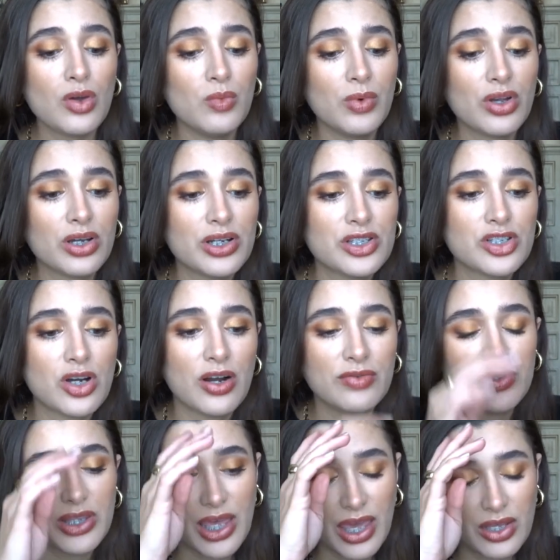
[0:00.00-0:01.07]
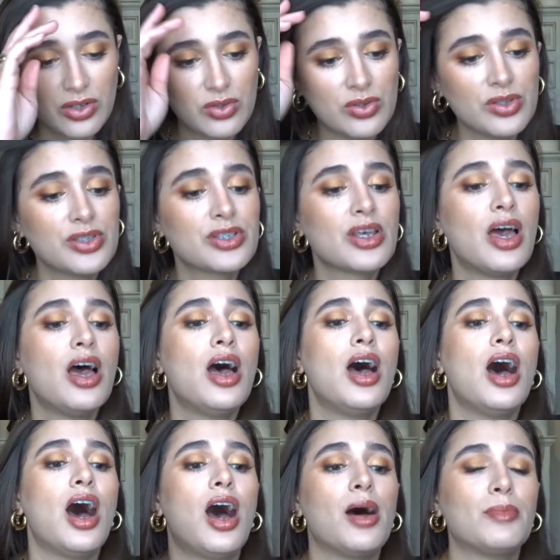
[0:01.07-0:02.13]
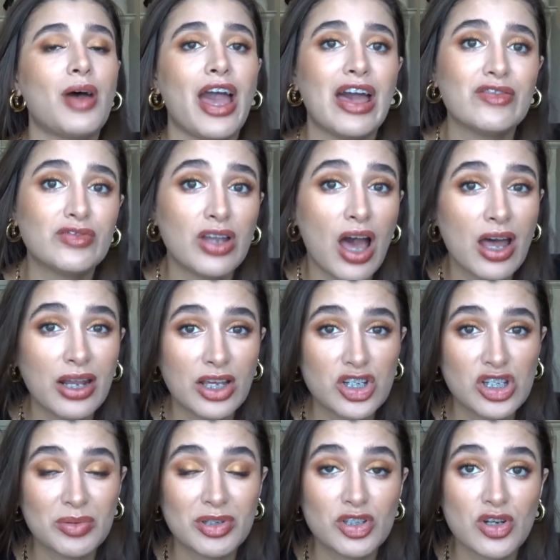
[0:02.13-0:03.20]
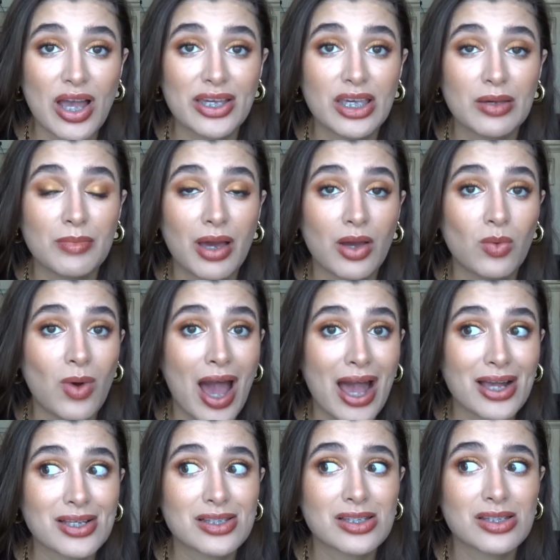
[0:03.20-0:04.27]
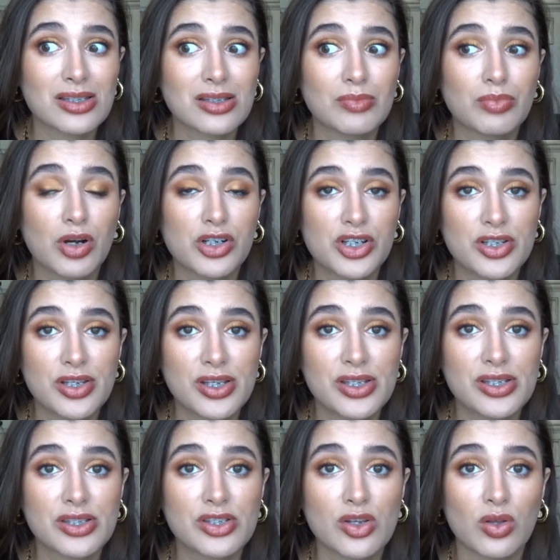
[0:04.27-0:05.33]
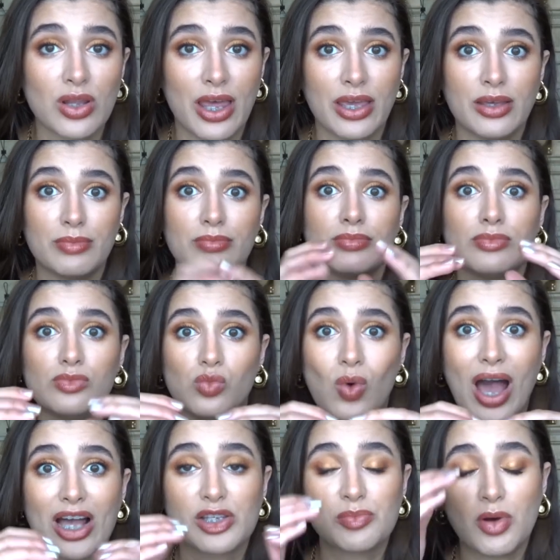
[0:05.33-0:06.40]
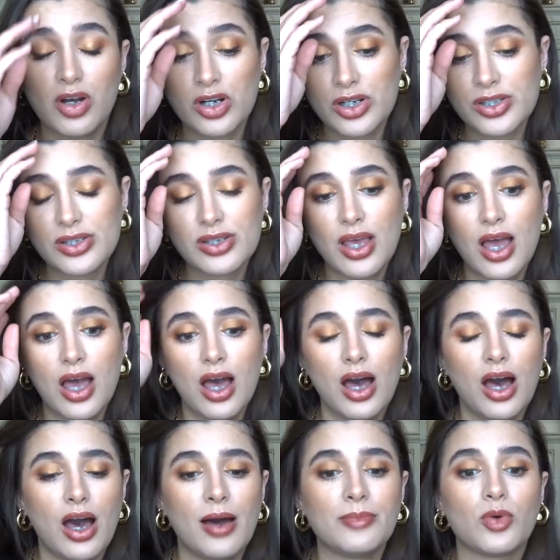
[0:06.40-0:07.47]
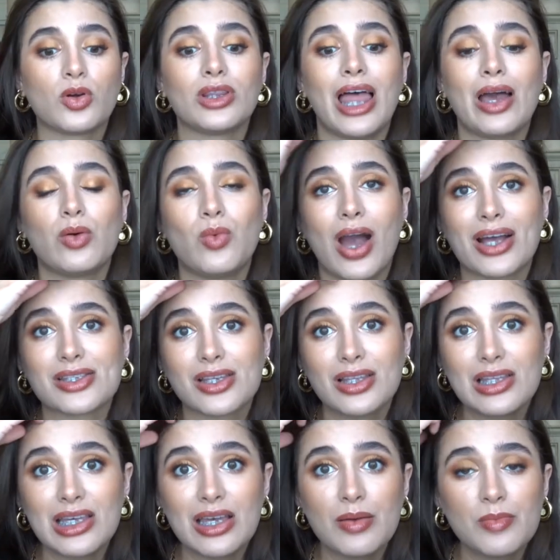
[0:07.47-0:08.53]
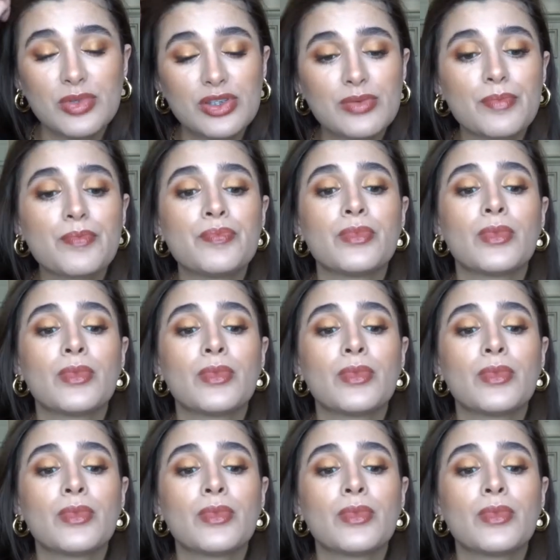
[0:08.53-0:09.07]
we are gonna start off with candles. Um, I have not actually been tracking my wax purchases, so like wax bars um, or wax clams.